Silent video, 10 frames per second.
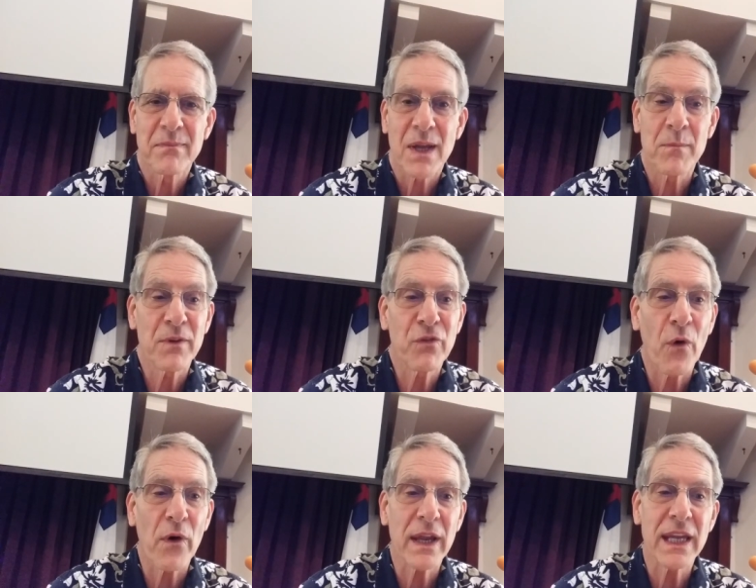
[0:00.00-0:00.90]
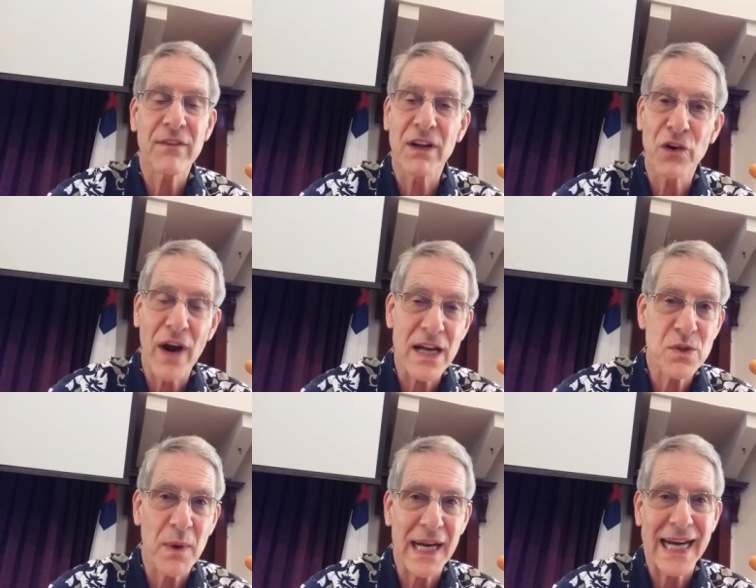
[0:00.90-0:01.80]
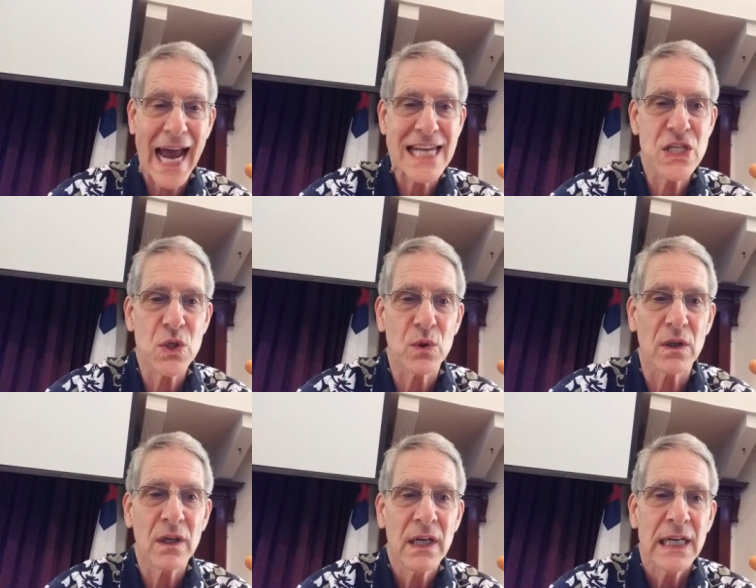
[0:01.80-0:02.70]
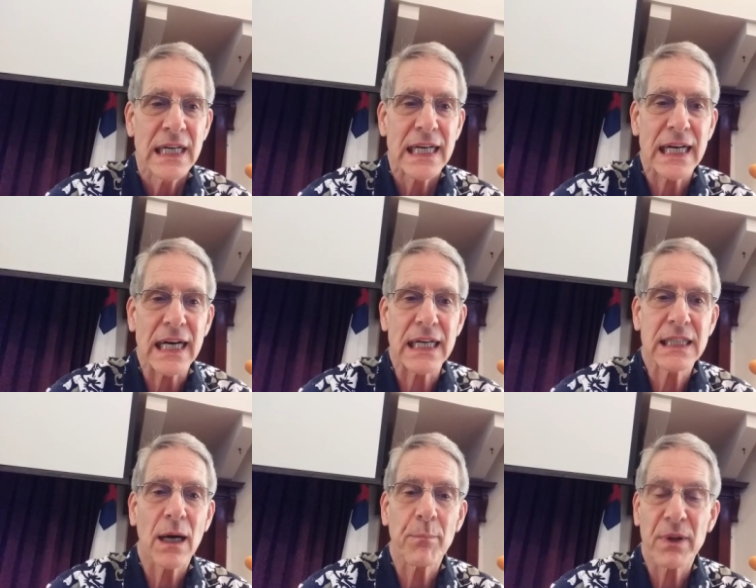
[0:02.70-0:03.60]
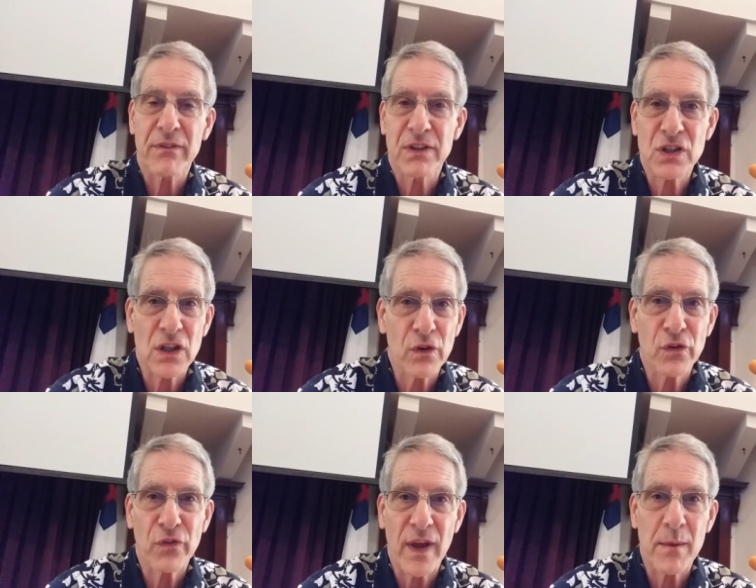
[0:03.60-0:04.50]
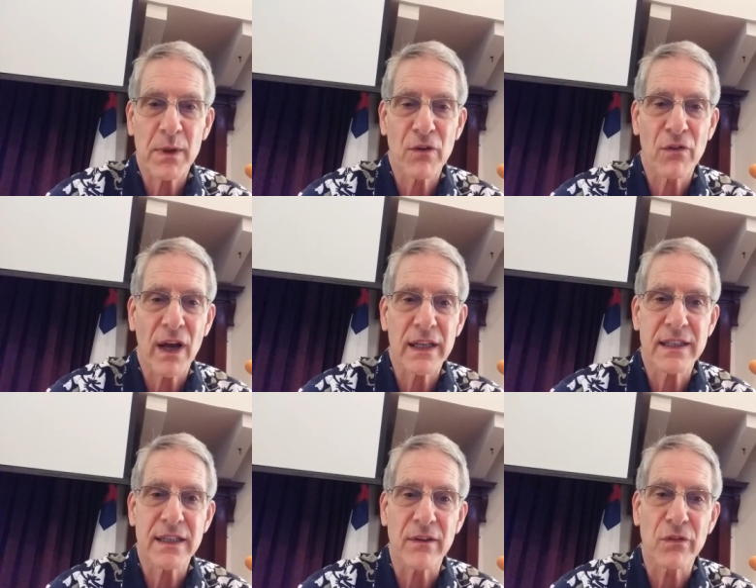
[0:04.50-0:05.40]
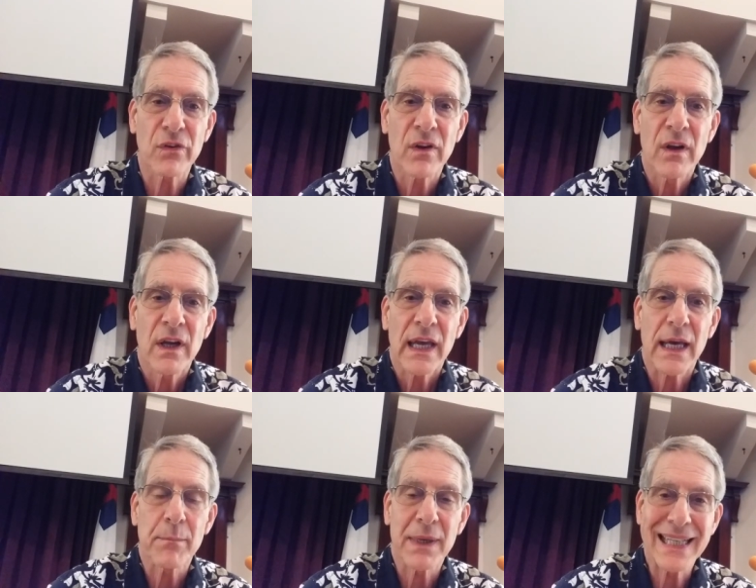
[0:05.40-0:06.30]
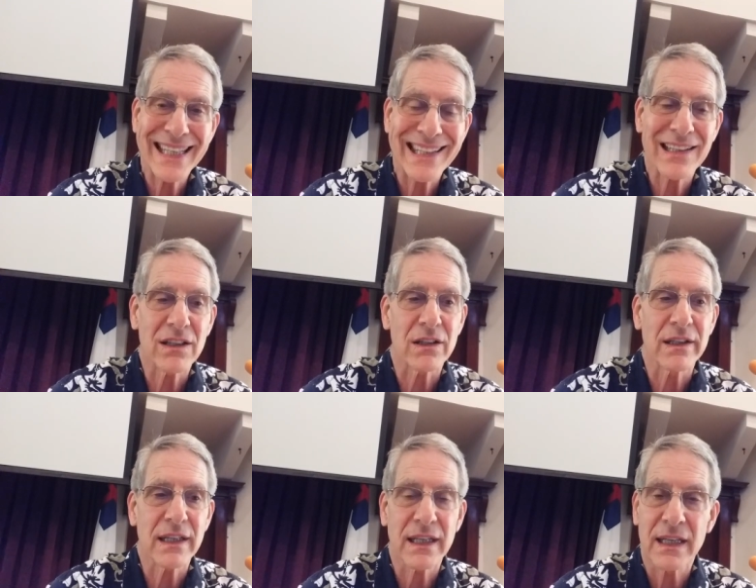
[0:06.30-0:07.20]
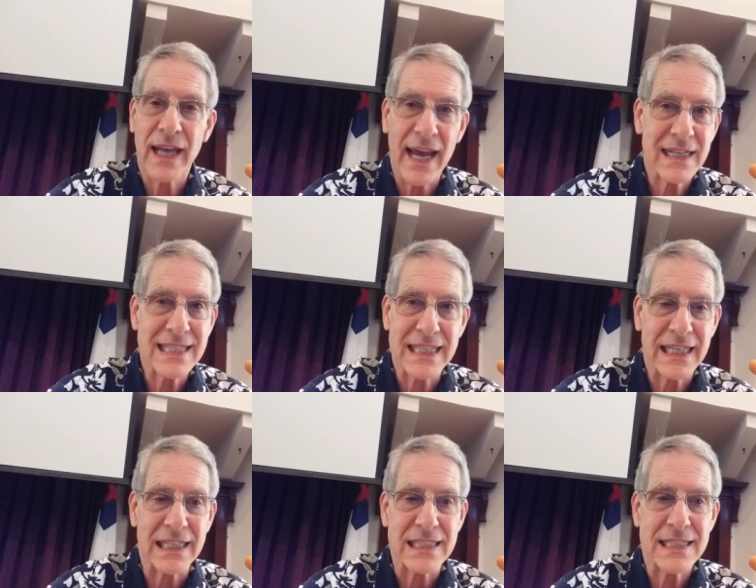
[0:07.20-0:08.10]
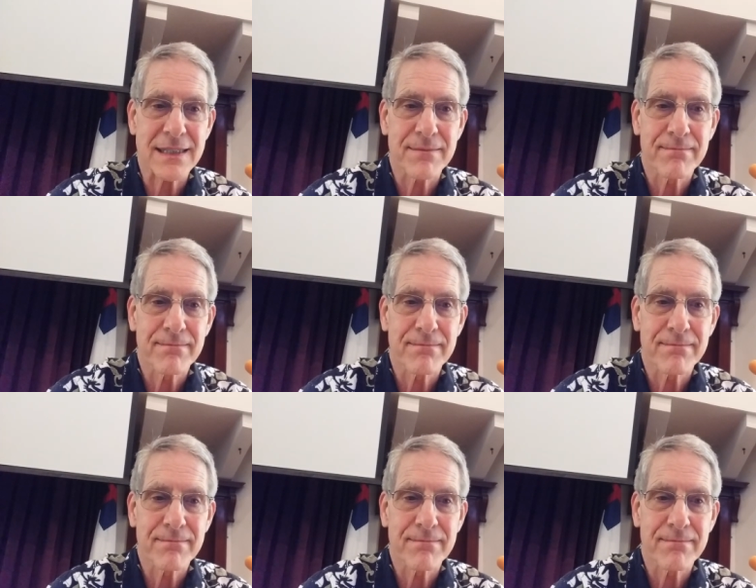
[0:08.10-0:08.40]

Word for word: And before he even graduated high school, uh, a couple of his close family relatives had been killed in accidents.